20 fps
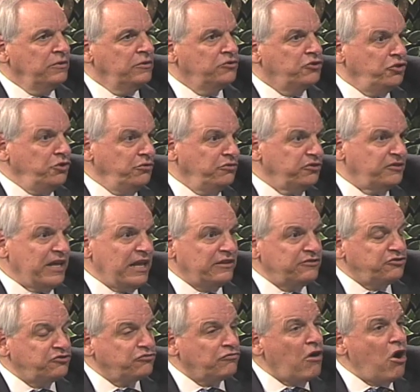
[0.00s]
So you just had a
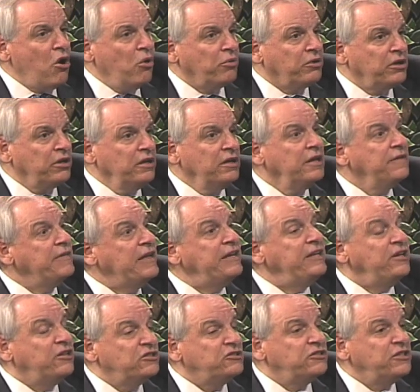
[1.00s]
stroke. They
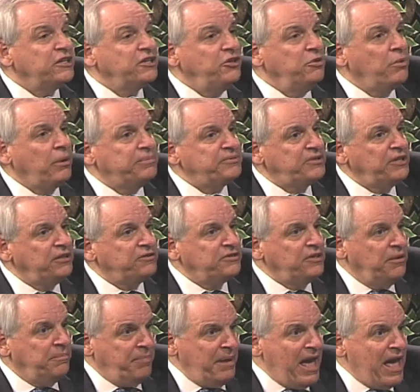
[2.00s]
need to stick you upstairs
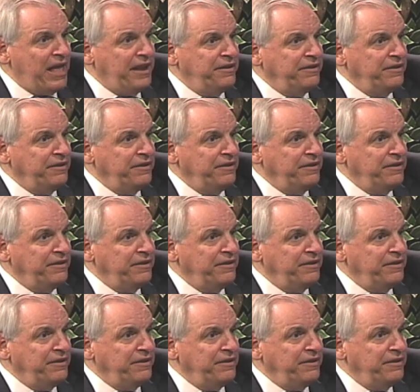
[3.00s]
in a bed.